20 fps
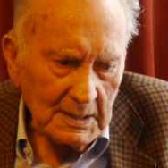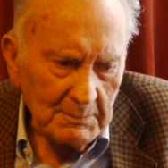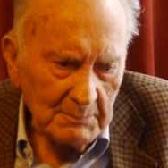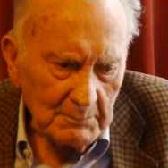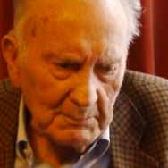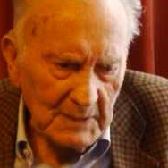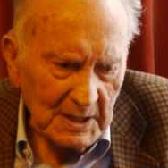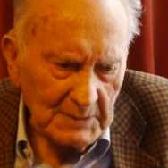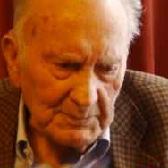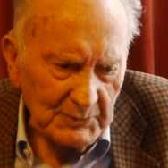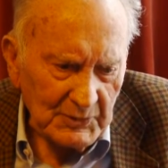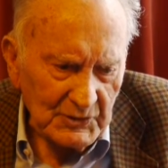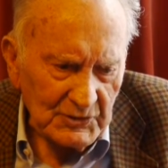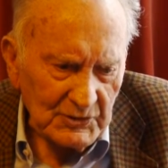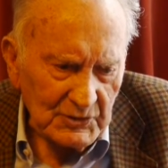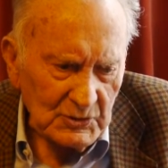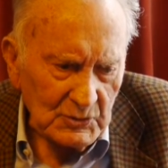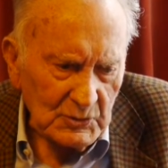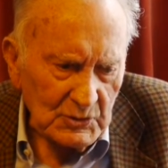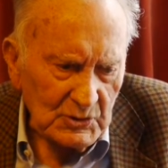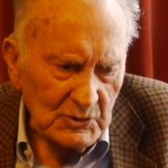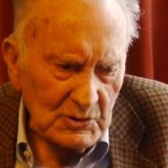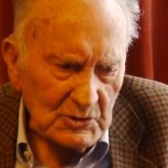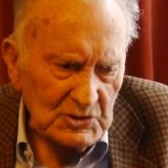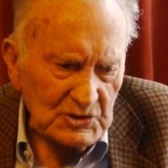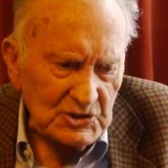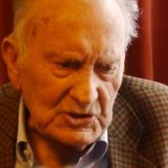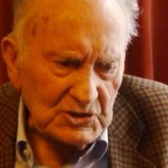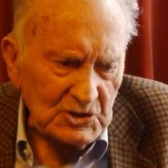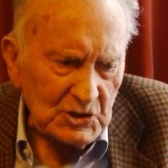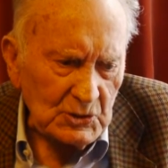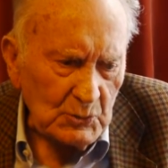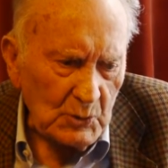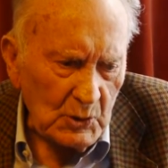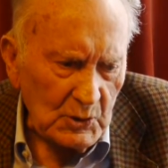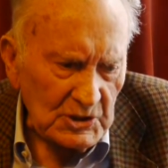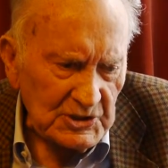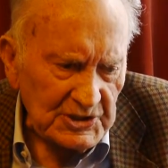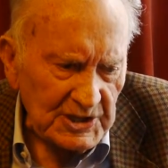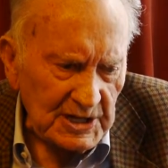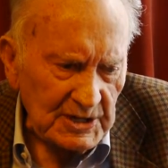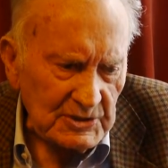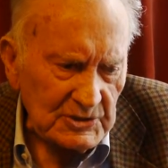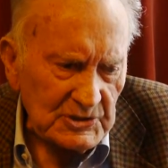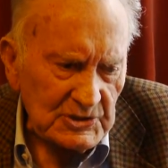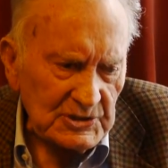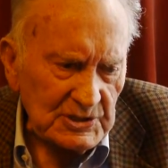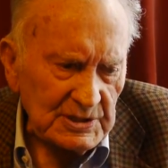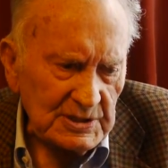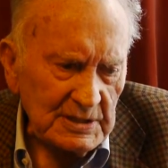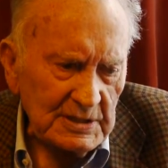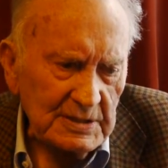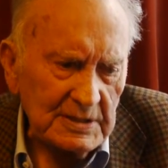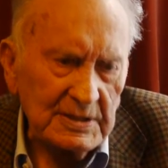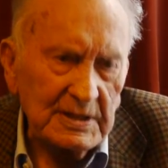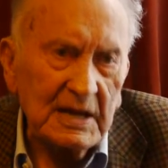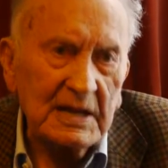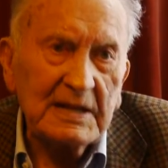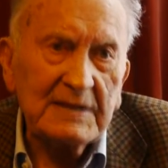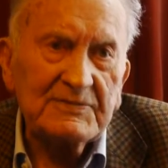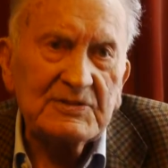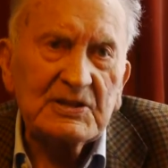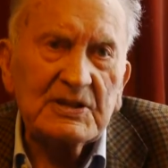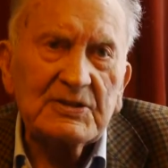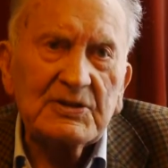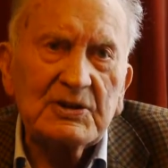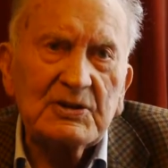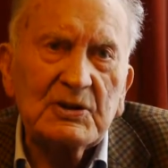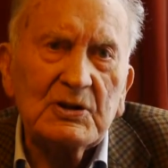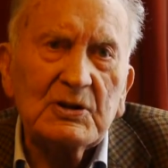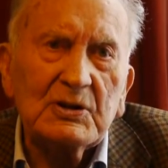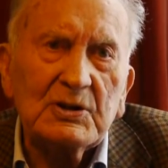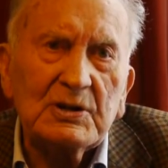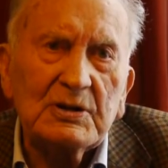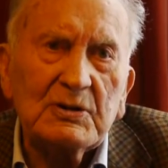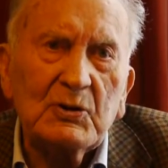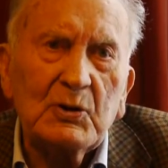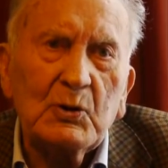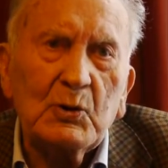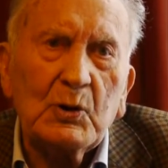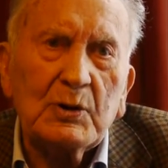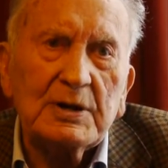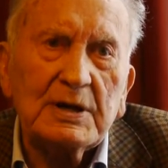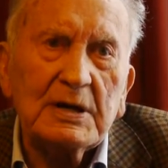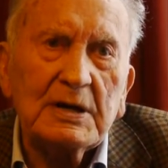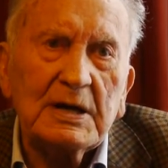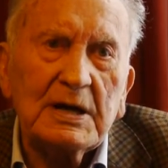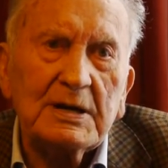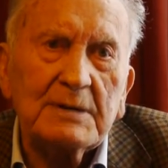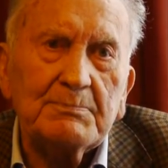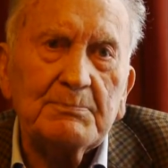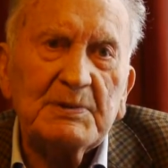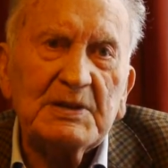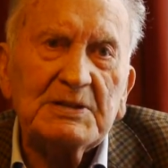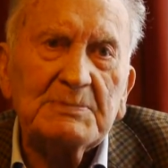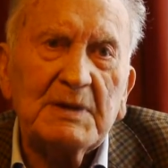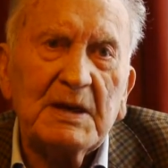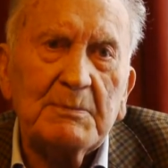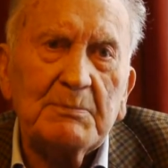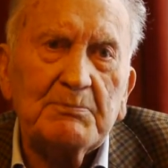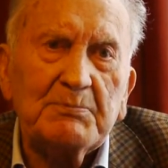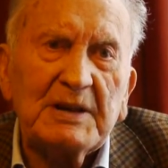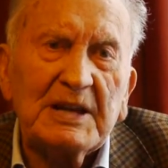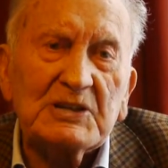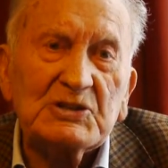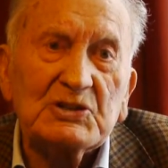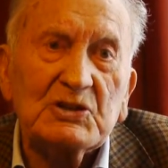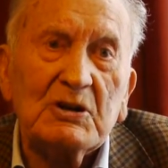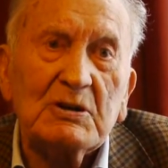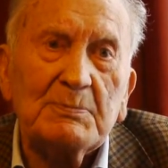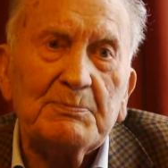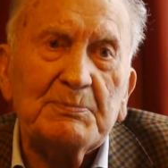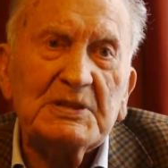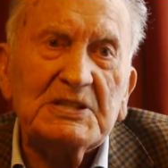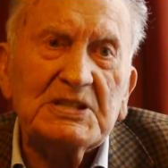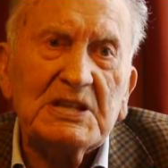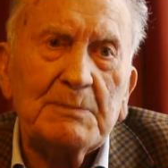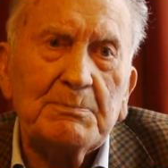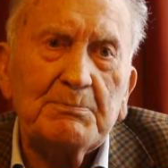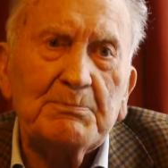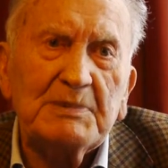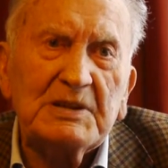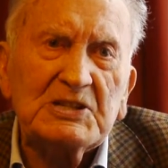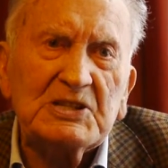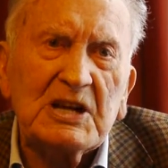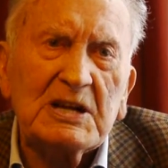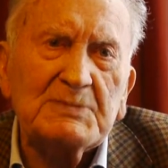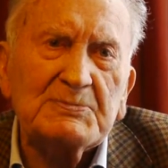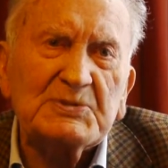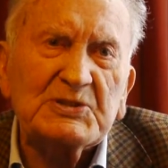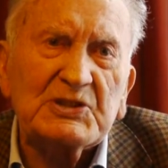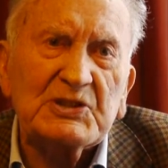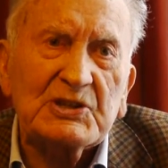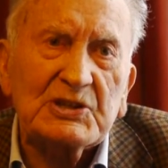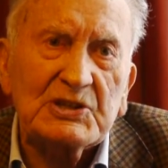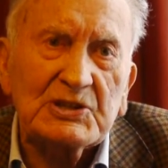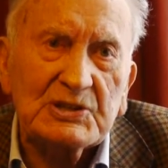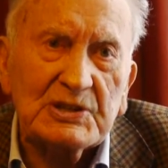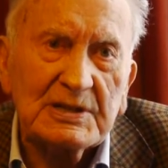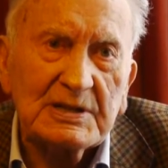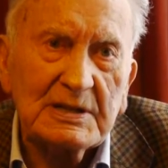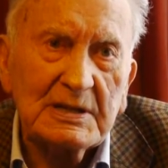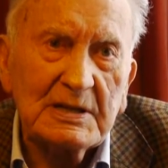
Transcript: my brother knew those two old dears that lived on their own, own in a place called Bidal Street.